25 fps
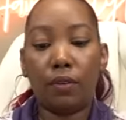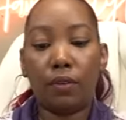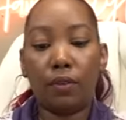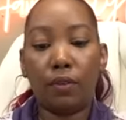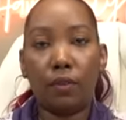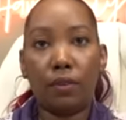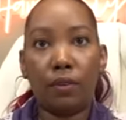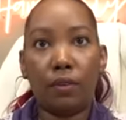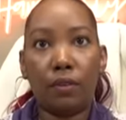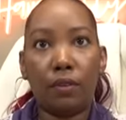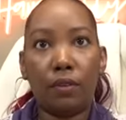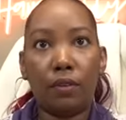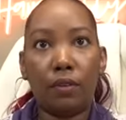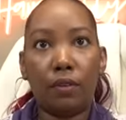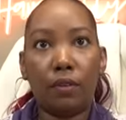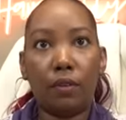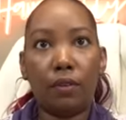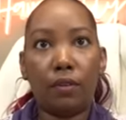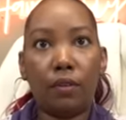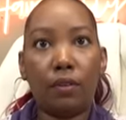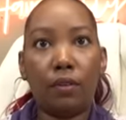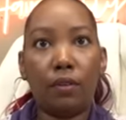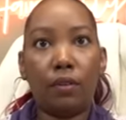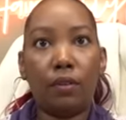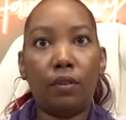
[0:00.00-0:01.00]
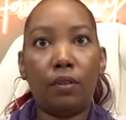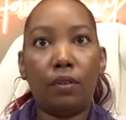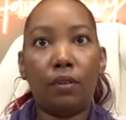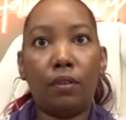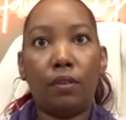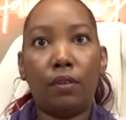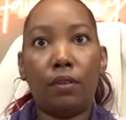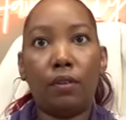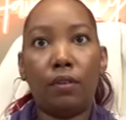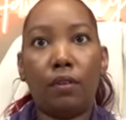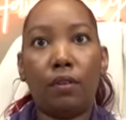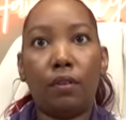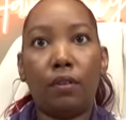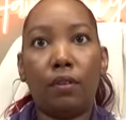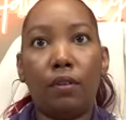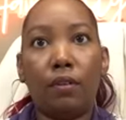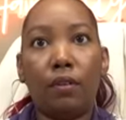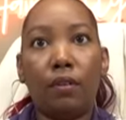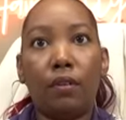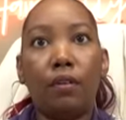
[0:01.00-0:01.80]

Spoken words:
Nothing is said.